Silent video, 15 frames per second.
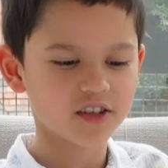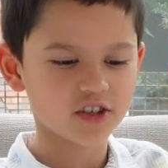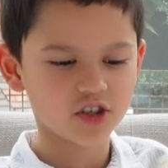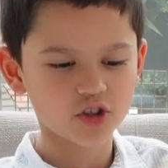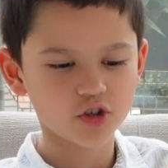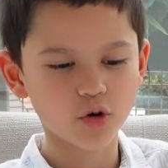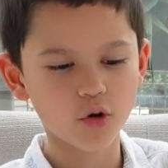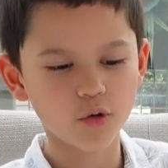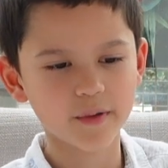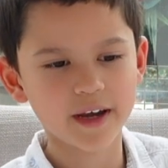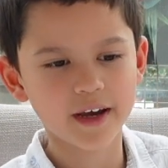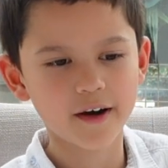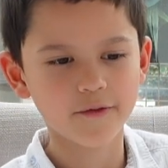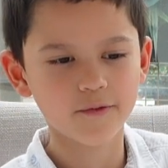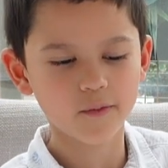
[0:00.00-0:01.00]
the
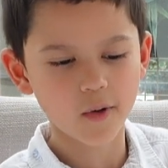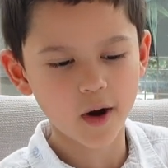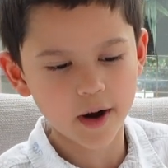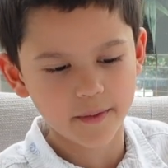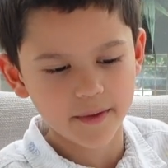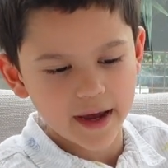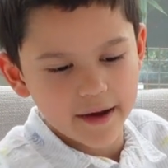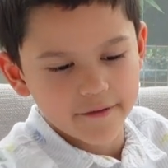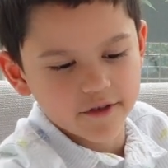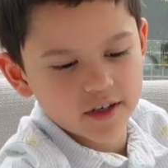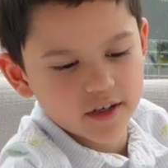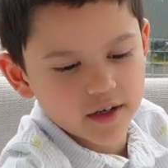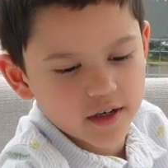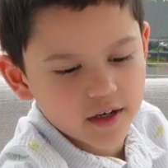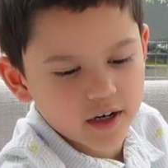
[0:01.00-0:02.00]
story of why we have
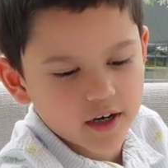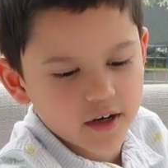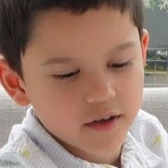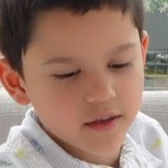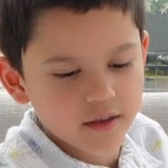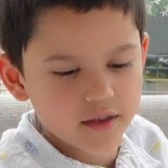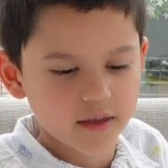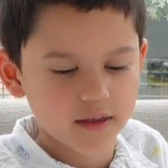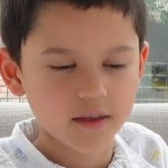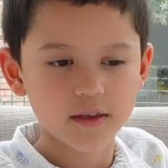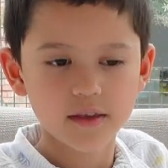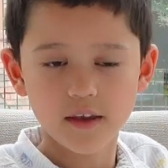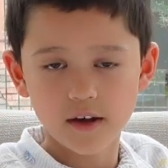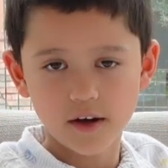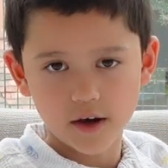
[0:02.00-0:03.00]
to cut
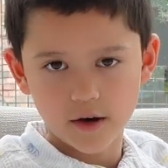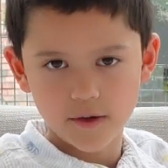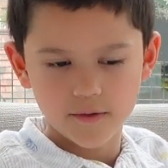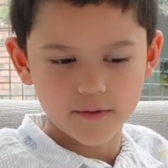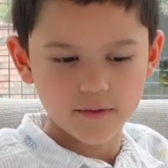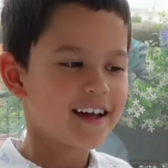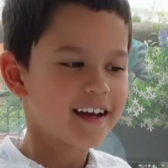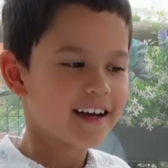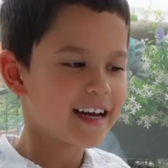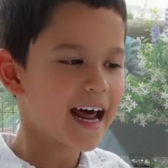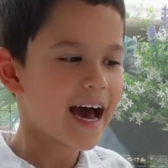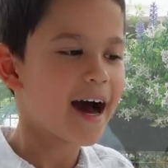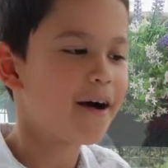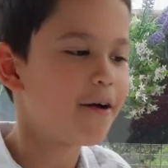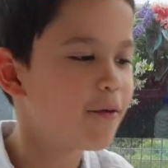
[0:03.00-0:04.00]
the goat.
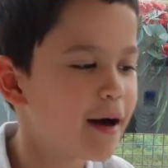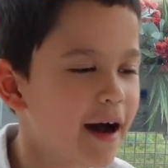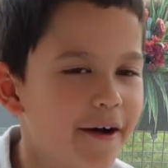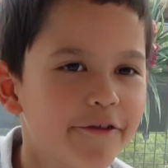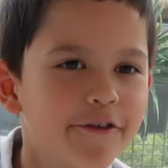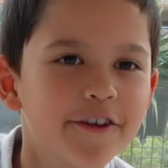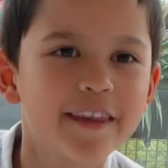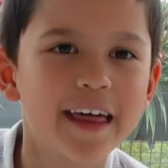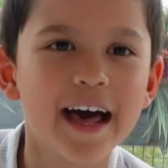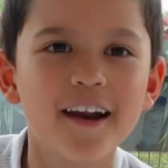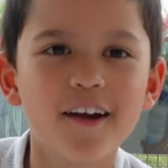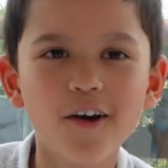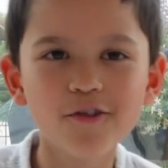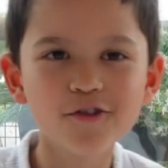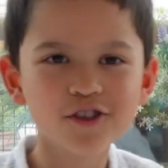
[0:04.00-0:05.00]
Now, after that
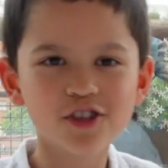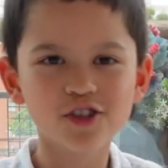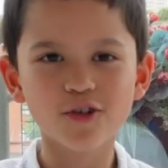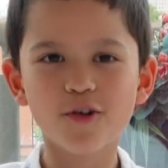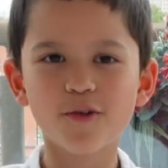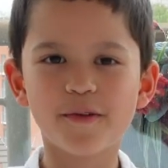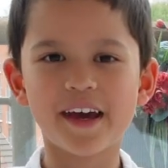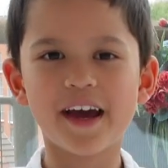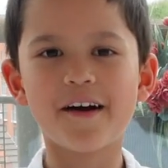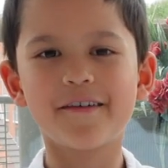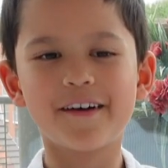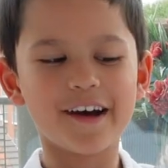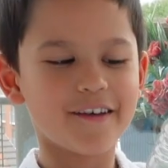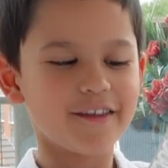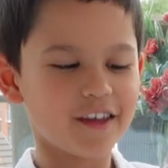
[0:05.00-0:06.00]
long story,
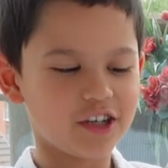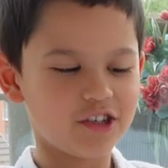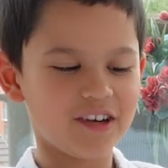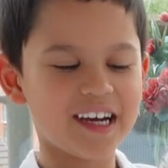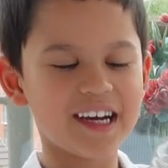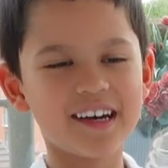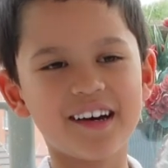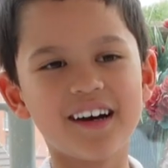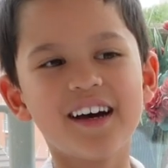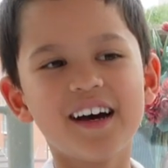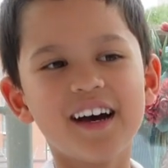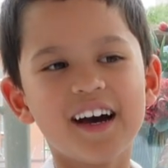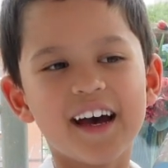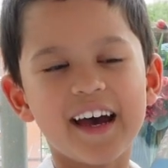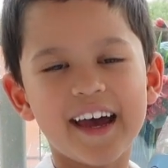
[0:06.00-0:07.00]
I'm going to drink
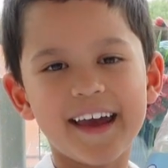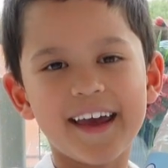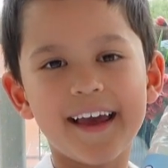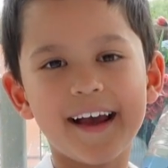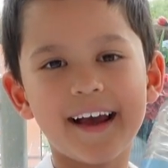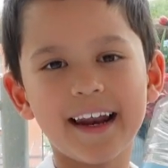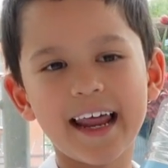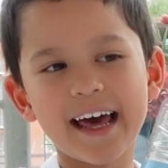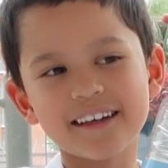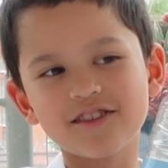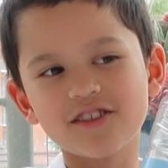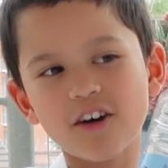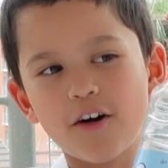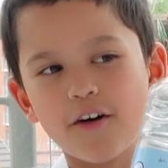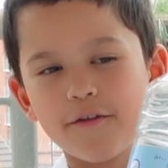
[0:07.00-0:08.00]
a
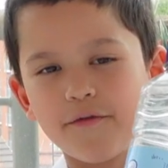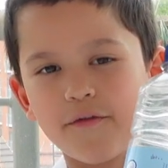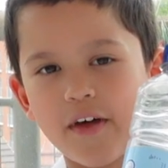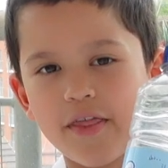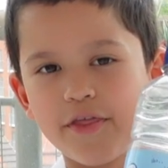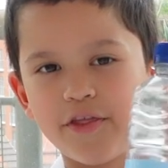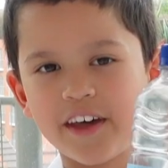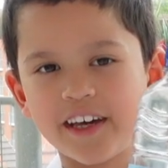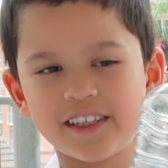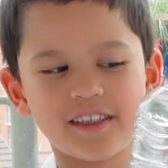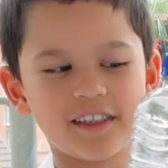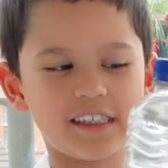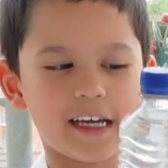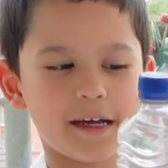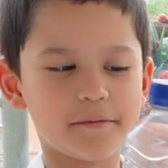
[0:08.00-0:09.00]
glass of
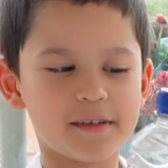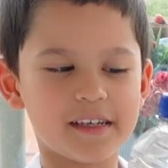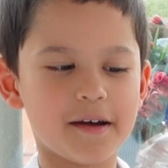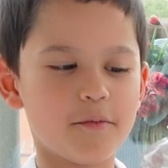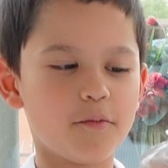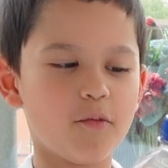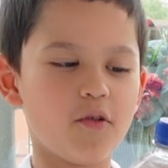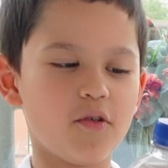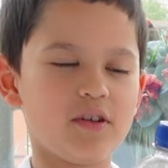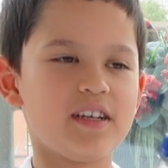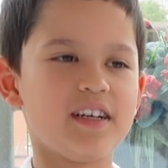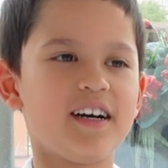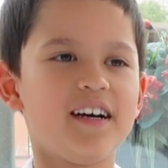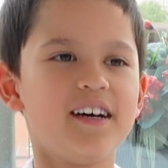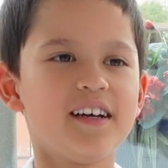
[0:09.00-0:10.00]
this zamzam
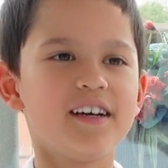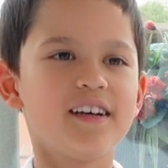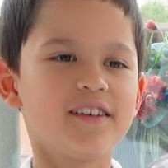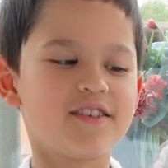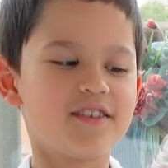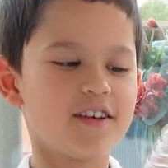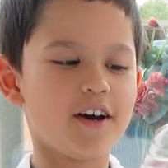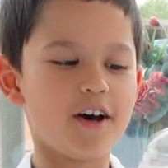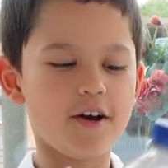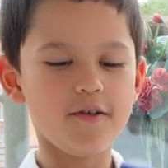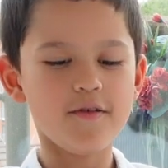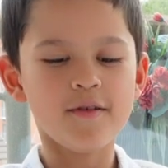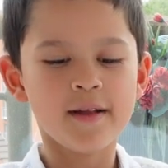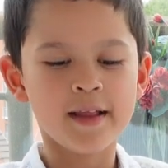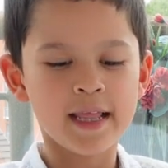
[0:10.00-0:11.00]
water.
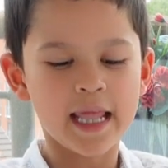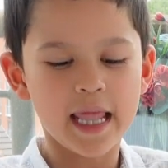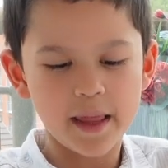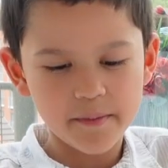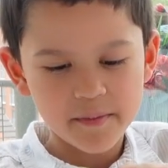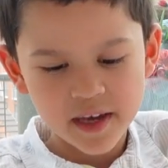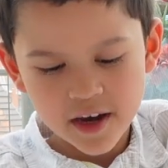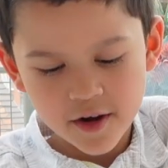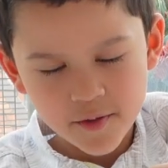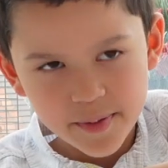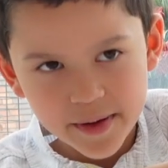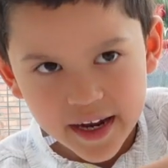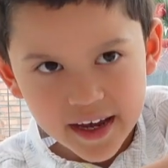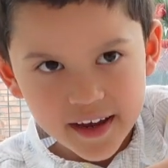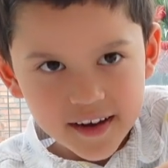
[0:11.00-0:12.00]
So let me
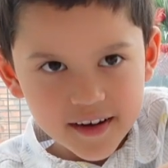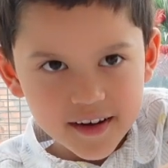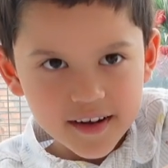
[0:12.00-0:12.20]
open it.